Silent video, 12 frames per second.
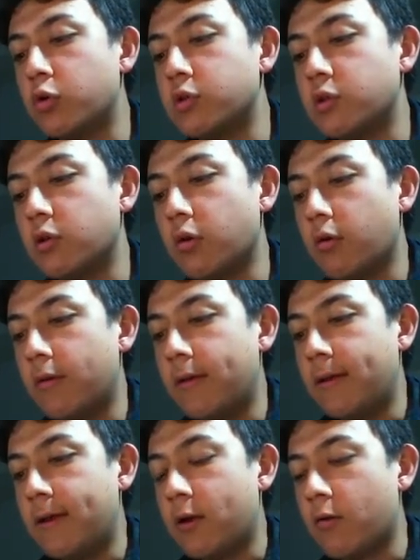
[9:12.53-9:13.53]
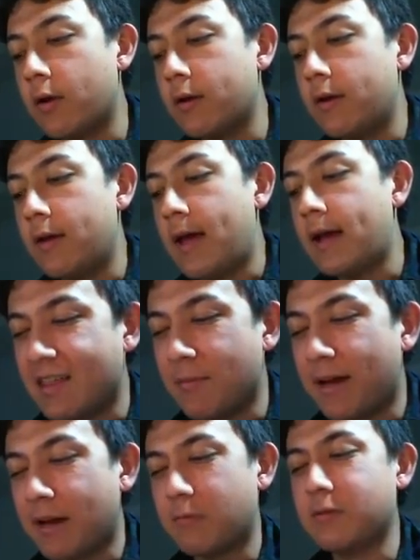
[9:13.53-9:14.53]
0 and go to 0. Because we need to add the
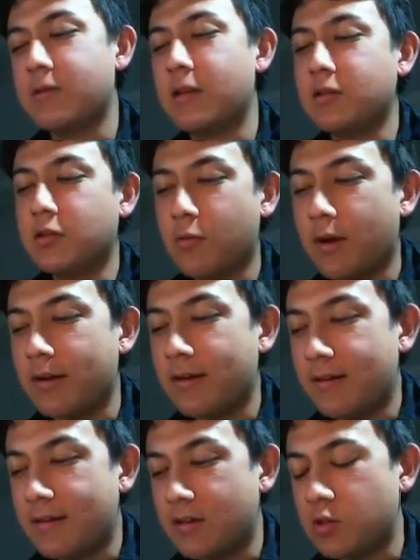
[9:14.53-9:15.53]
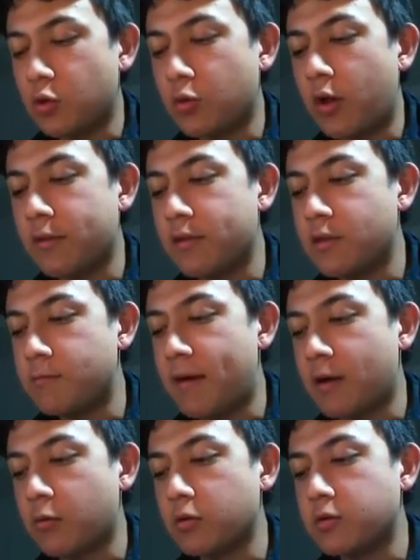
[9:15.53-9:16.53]
backwards edge, right? So on this
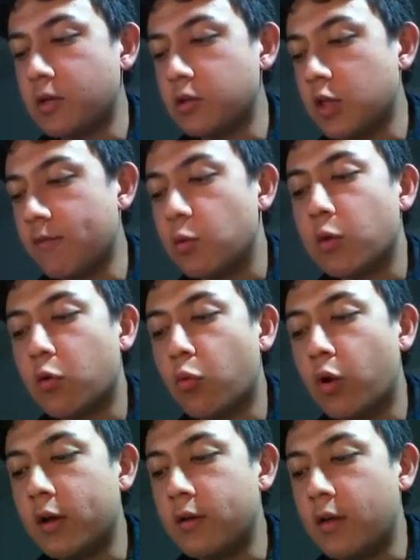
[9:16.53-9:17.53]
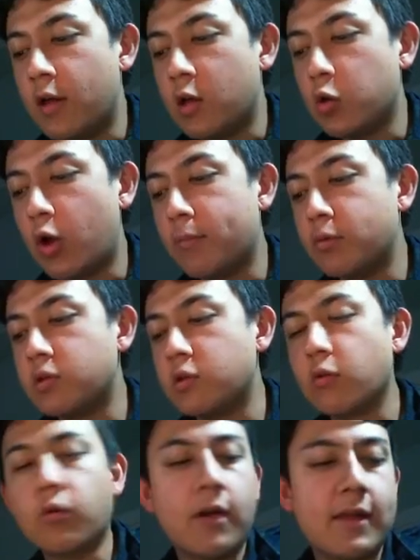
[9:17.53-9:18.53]
backwards edge, if you get a 1, you'll output 0.
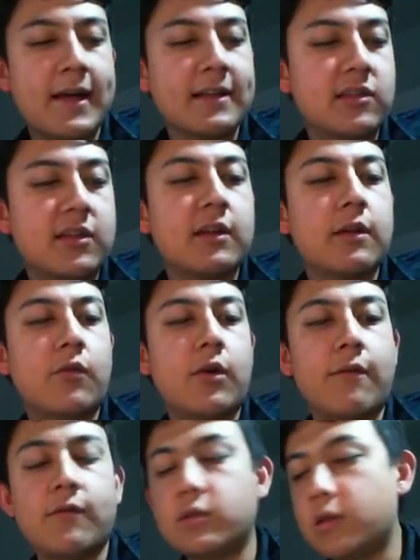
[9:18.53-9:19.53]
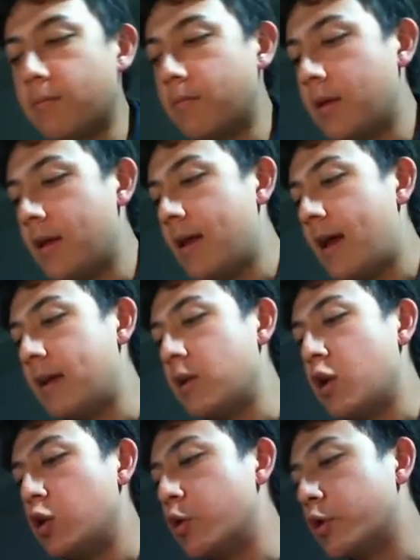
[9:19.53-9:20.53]
And that's the end of our FSM. And
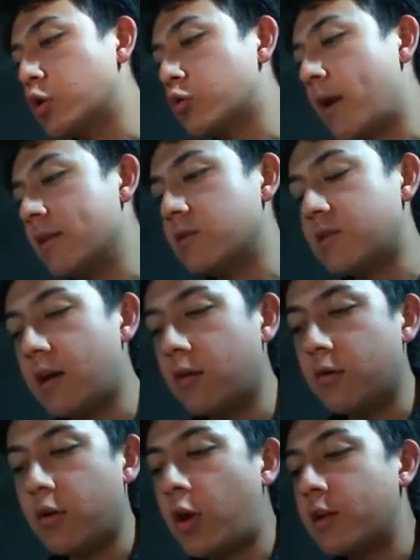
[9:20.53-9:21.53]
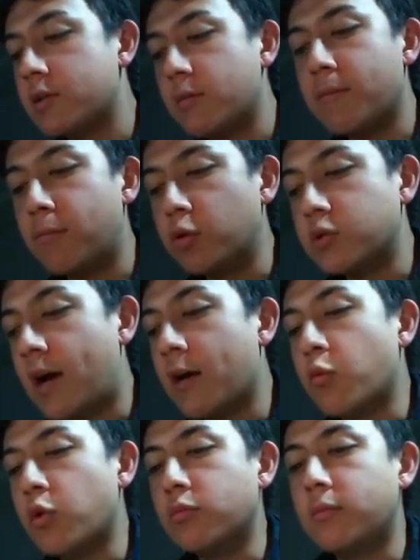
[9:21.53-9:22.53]
you can try this out on some inputs. I
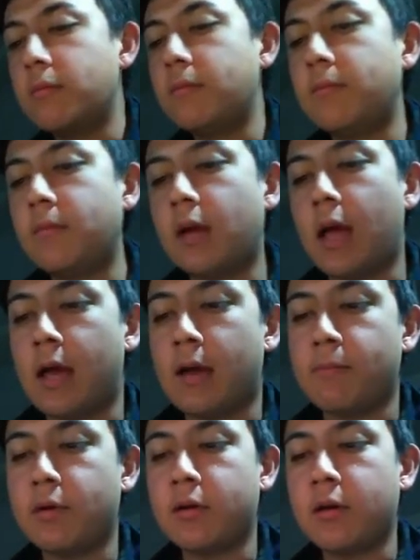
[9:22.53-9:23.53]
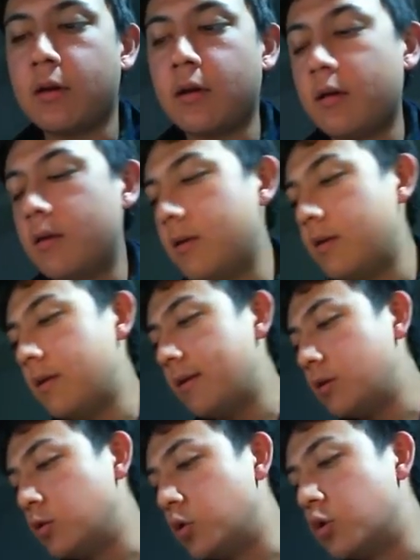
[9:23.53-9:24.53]
won't, but
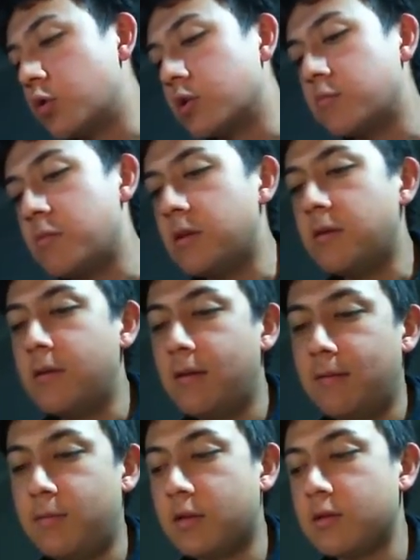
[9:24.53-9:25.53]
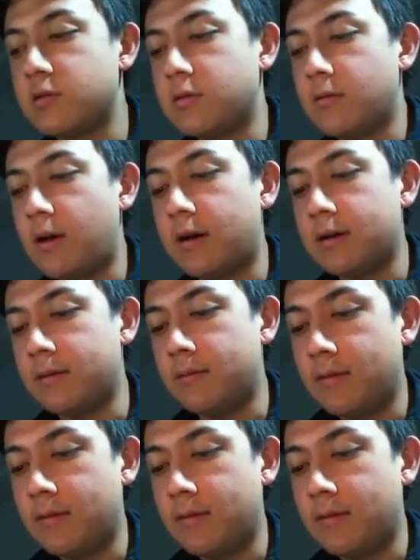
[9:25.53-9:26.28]
you should trust me because I